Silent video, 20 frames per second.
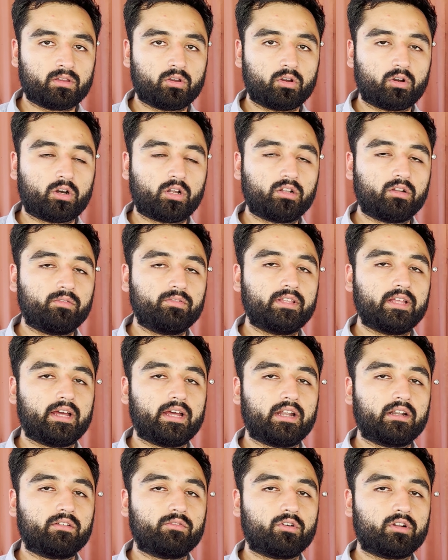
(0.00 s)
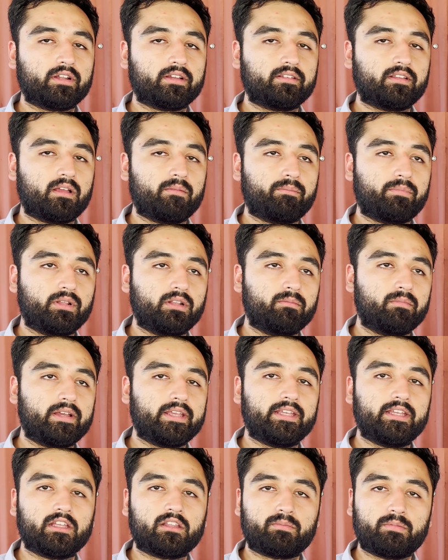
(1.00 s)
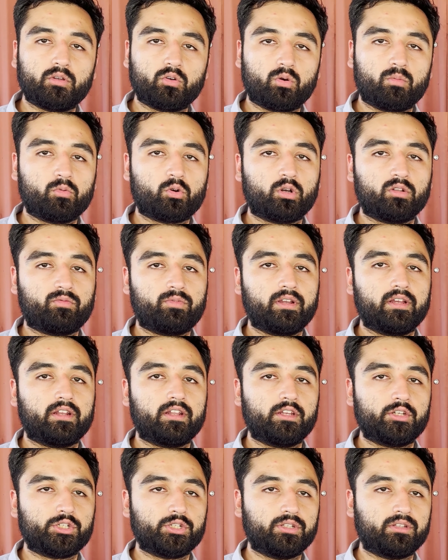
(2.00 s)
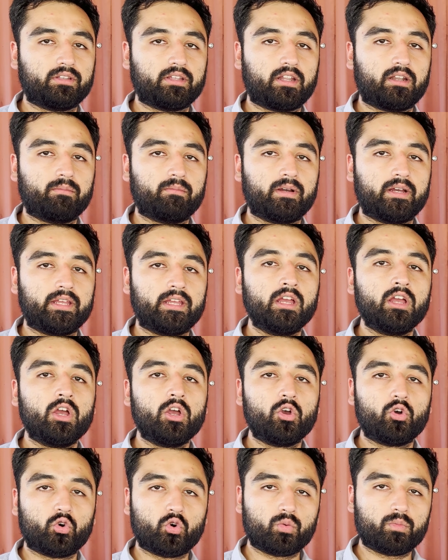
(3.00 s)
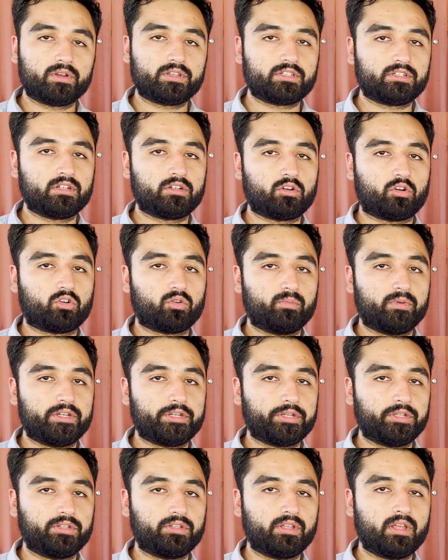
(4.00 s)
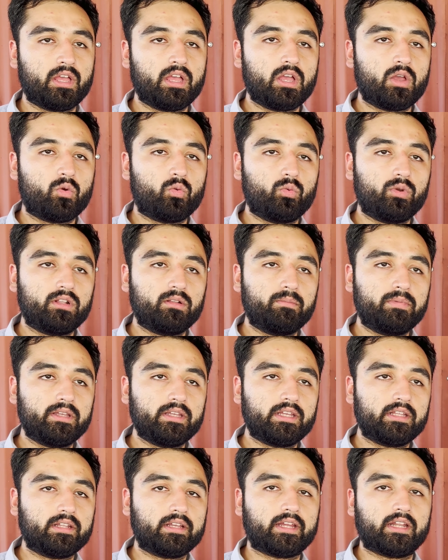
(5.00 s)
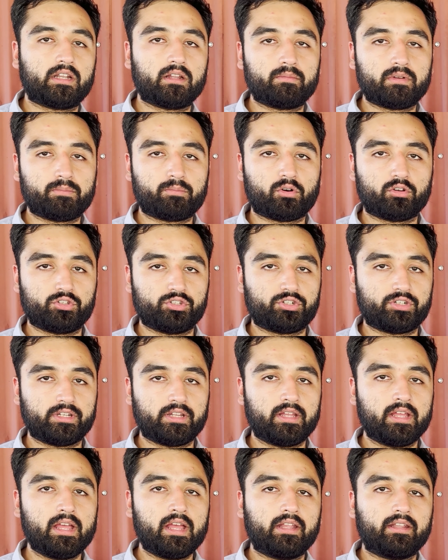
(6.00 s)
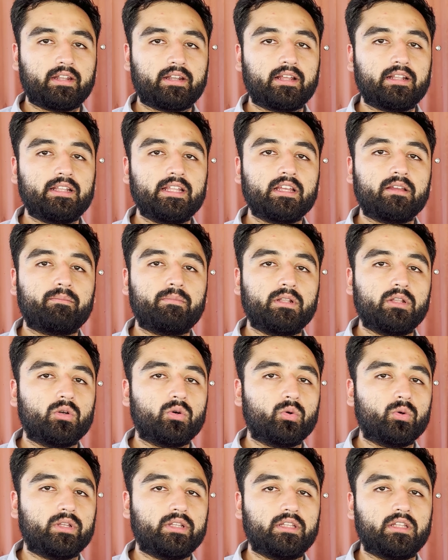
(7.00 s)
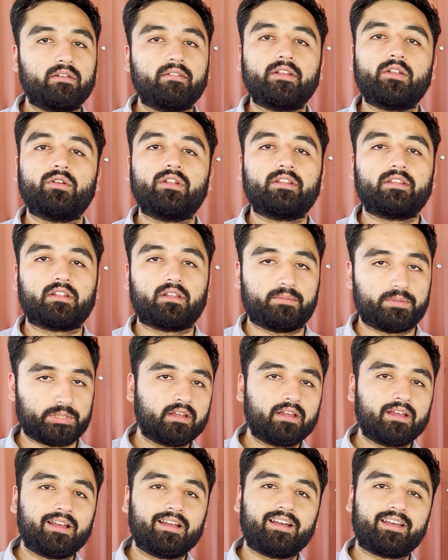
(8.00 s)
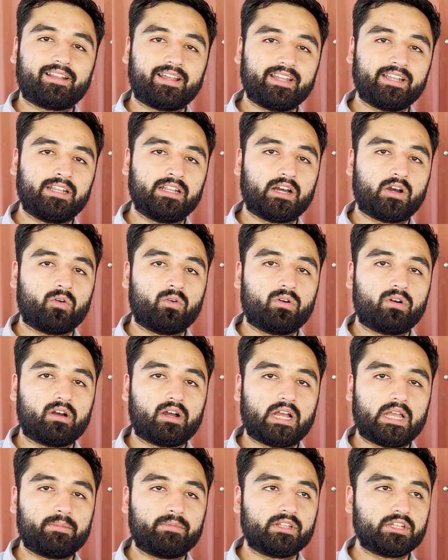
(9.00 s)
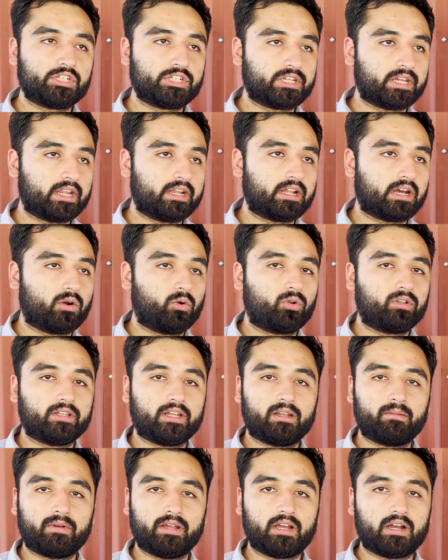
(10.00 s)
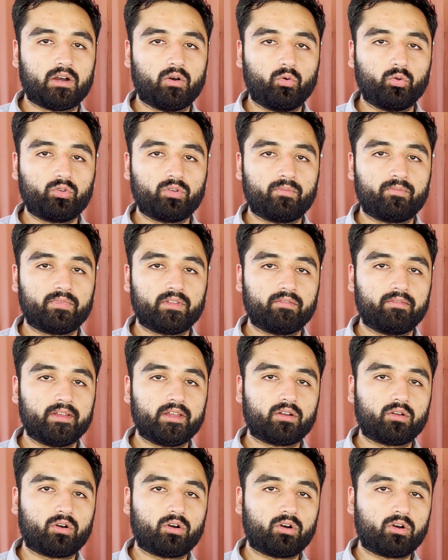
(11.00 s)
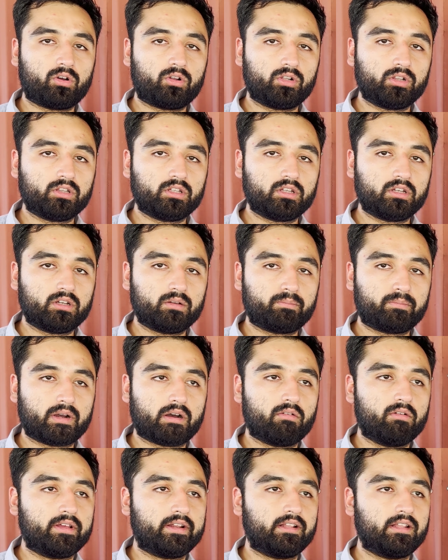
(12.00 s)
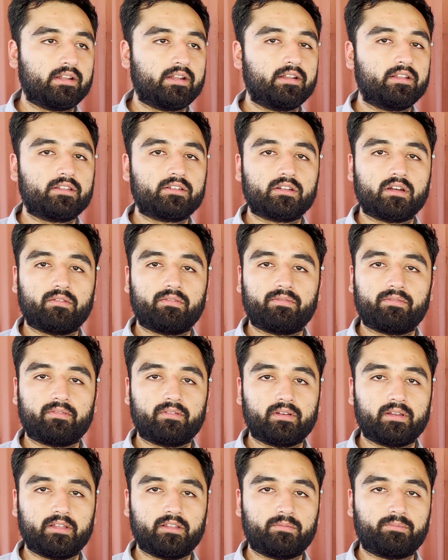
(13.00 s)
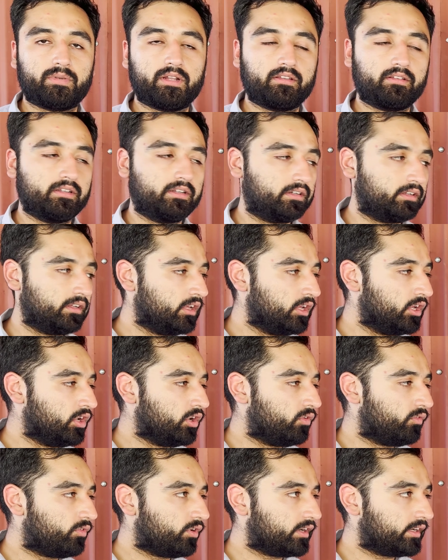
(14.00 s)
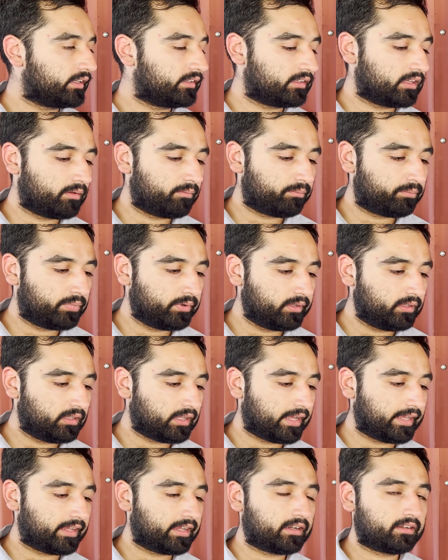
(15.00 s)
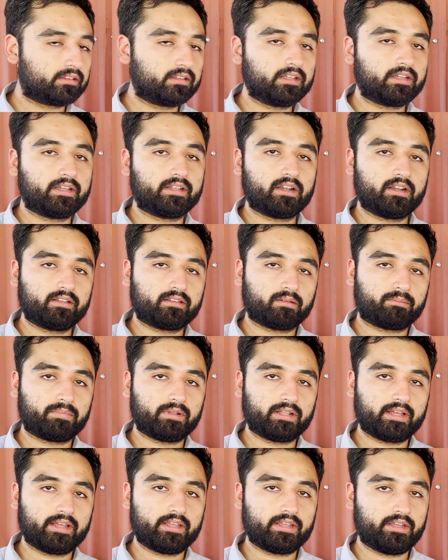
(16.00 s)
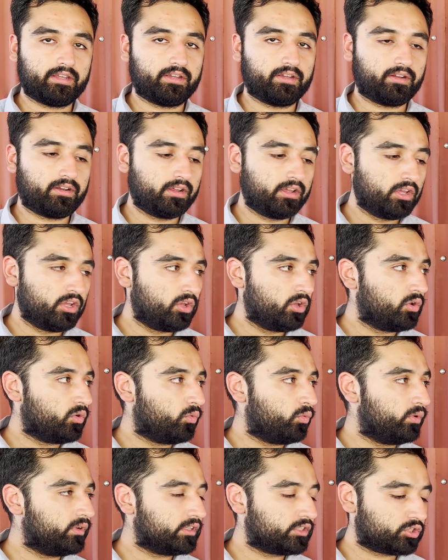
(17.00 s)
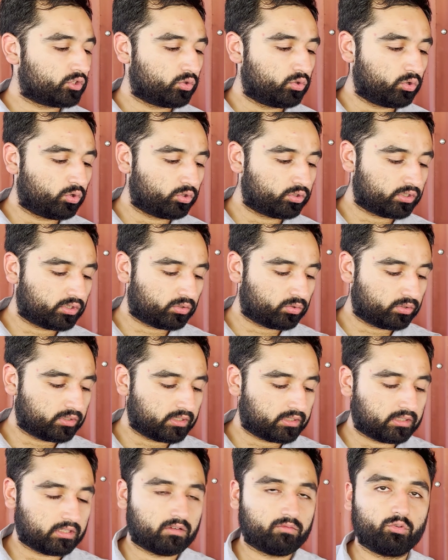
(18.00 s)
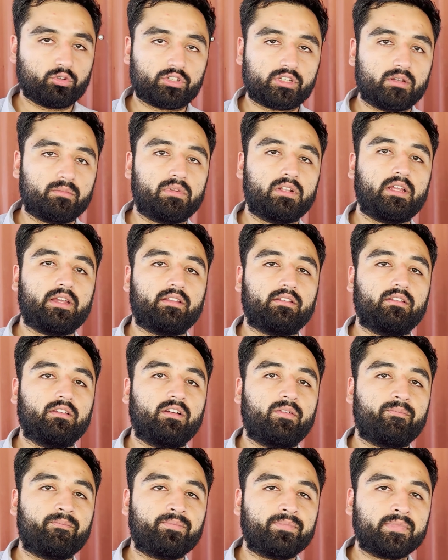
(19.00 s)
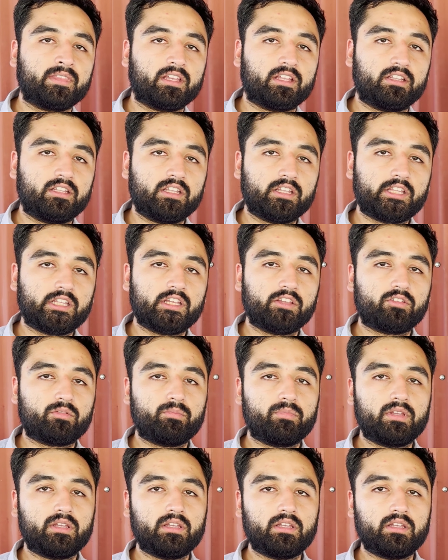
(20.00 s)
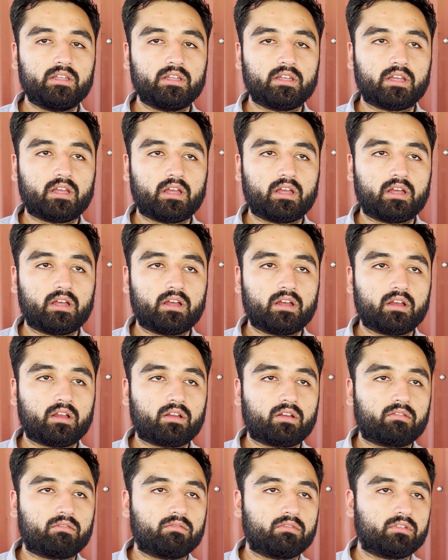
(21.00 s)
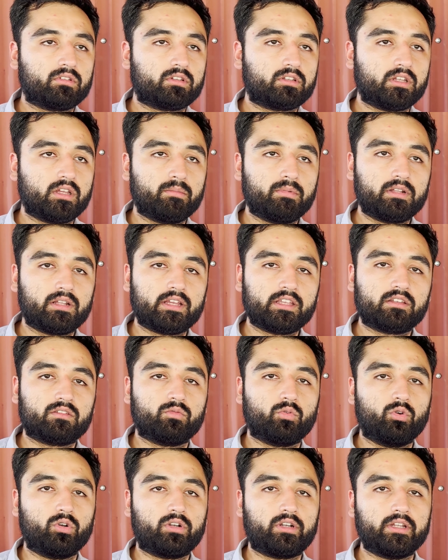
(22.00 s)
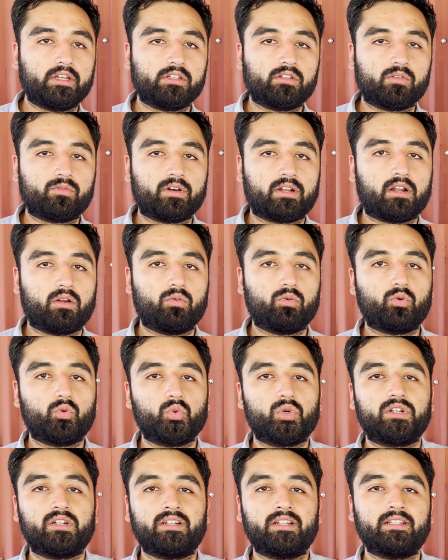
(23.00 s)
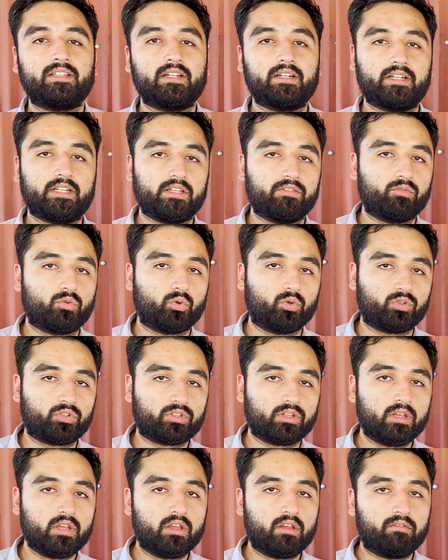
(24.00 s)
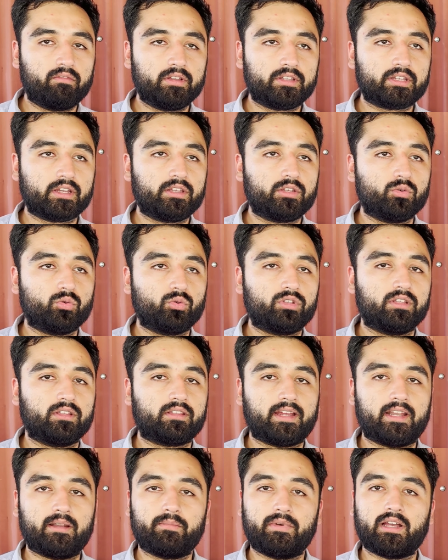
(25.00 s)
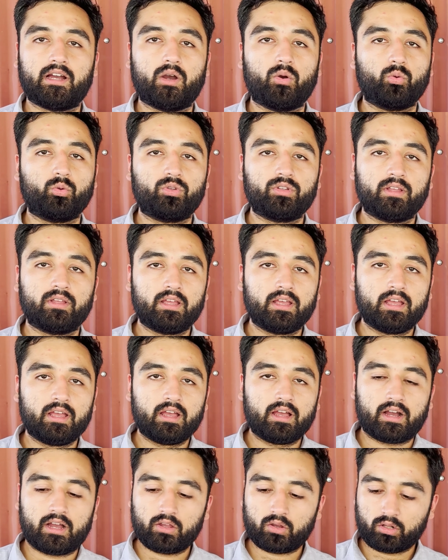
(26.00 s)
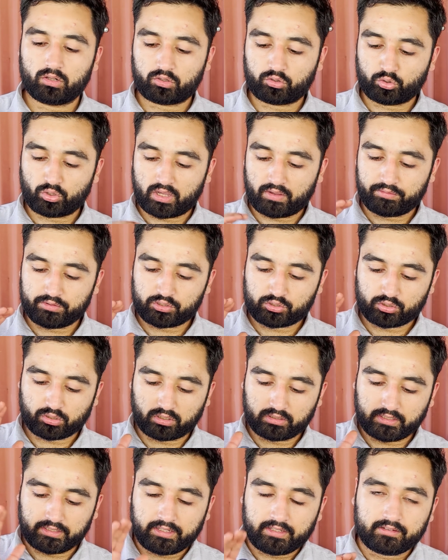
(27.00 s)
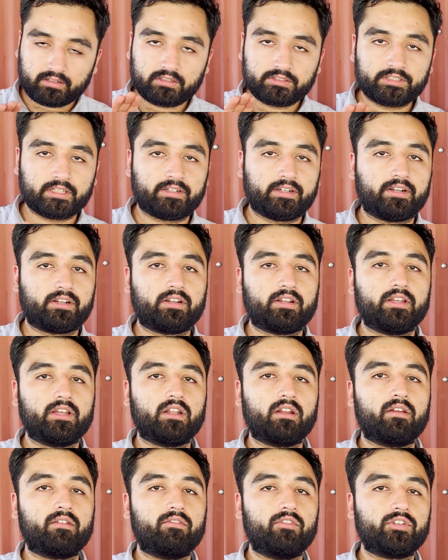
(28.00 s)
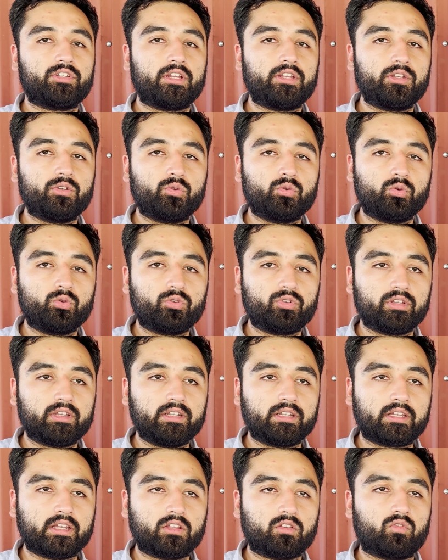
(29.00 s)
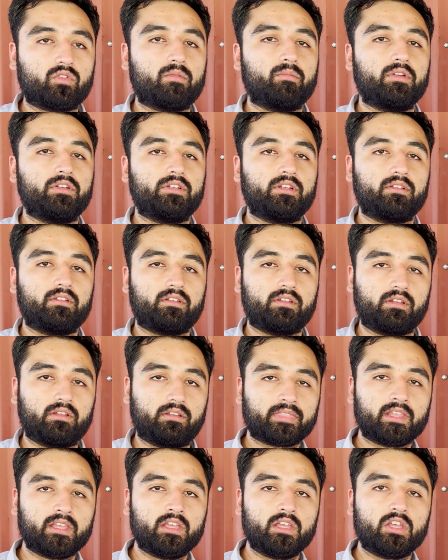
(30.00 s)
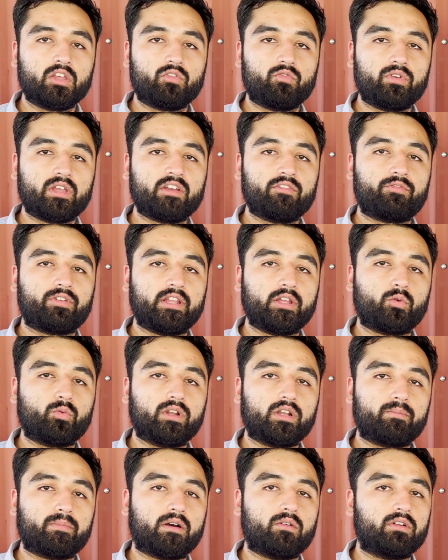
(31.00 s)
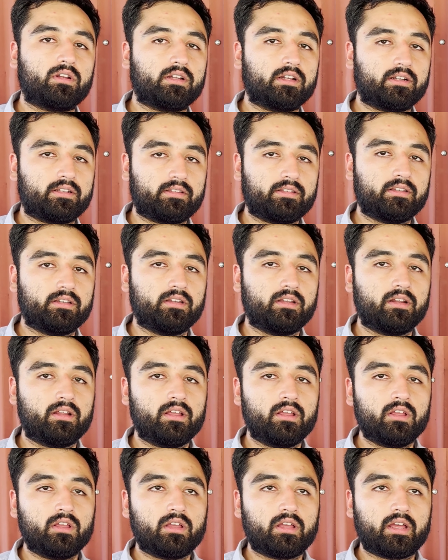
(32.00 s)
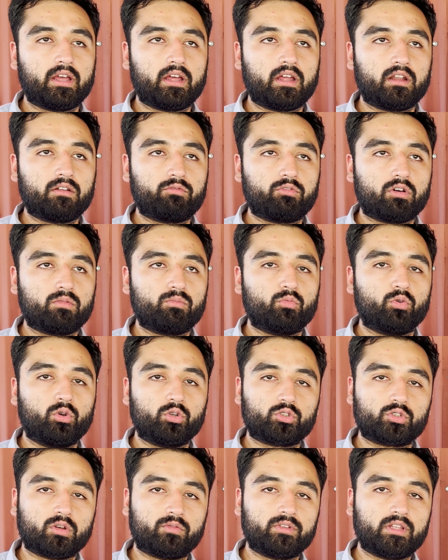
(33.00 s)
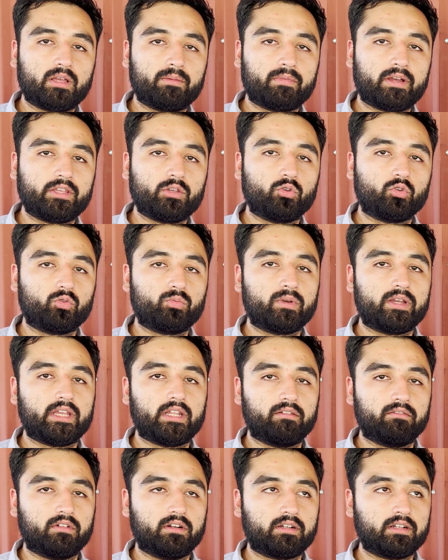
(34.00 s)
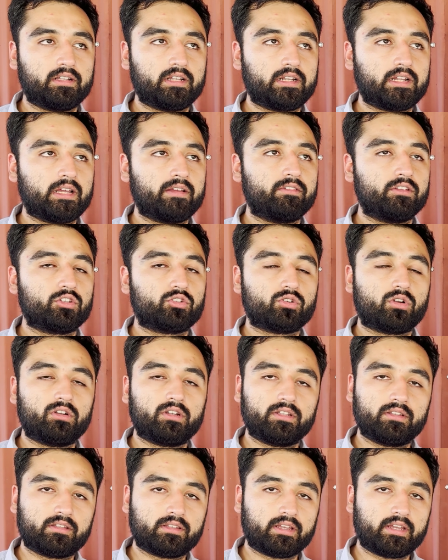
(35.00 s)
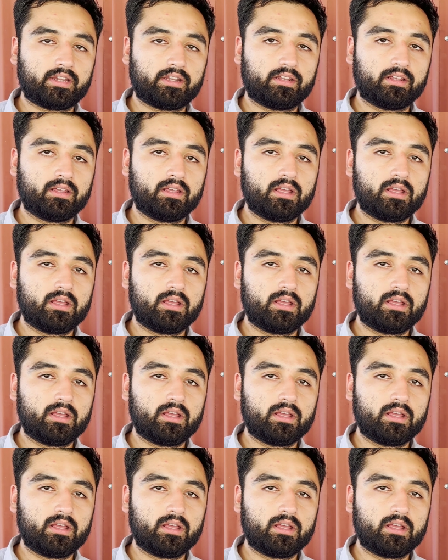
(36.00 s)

All of that, for example, my ESP home configurations and my home assistant automations will be in a GitHub repository that I'll link below in the video description. Right now, I'm in a shed outside my house where all the power related stuff is present. For example, I get the grid supply here, which goes into this servo stabilizer. This gives me a stabilized voltage of around 230 volts, which I use inside my house. I also have installed a diesel generator here, which I use in case of emergencies. We have frequent power cuts here, and for most of them I use my inverter that I have installed inside.